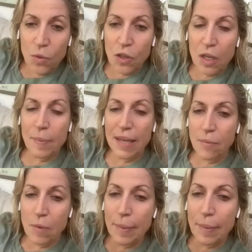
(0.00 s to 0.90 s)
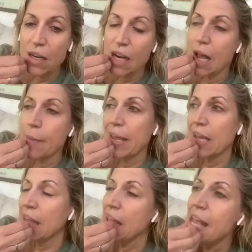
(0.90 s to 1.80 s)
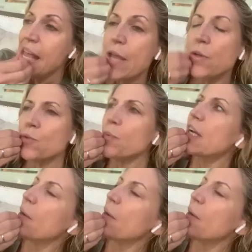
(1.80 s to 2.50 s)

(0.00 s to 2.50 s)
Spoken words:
You can become a better comic. It's weird. I